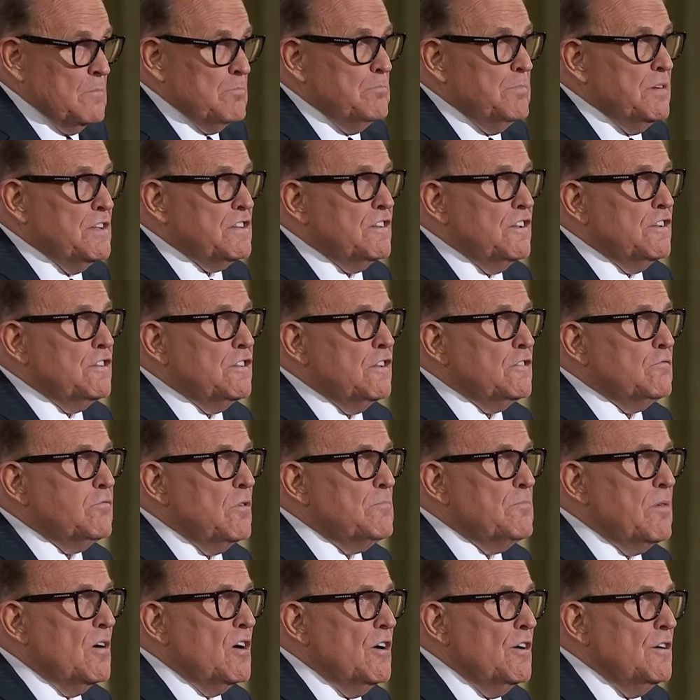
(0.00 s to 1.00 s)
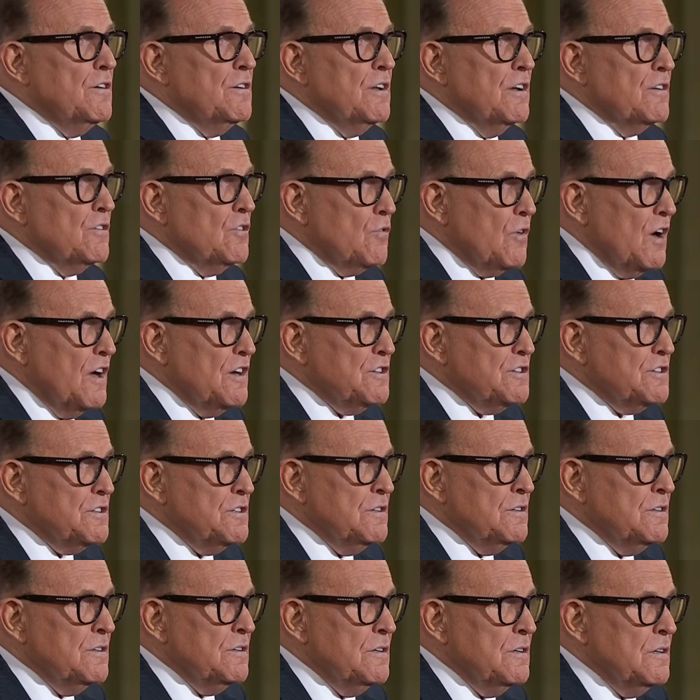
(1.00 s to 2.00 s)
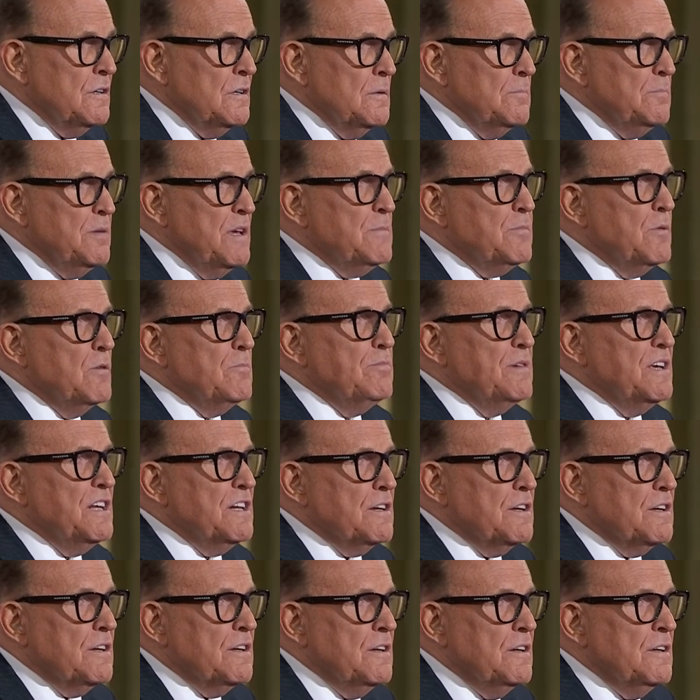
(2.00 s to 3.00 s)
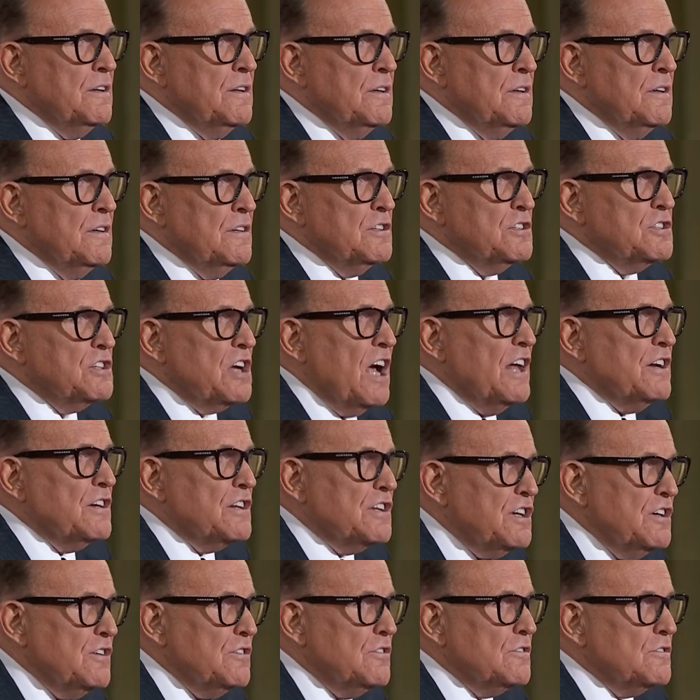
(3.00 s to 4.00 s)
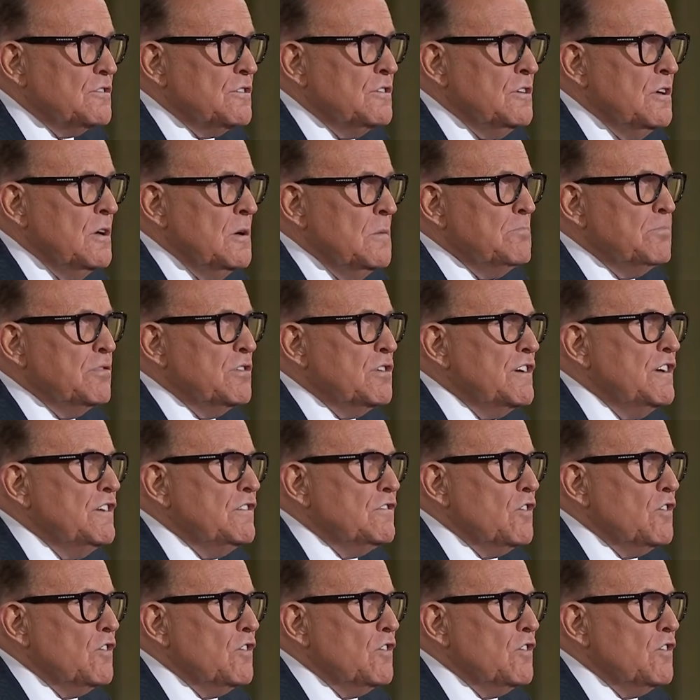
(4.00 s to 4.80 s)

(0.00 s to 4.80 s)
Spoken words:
Businesses were burned and crushed, people beaten, shot and killed, police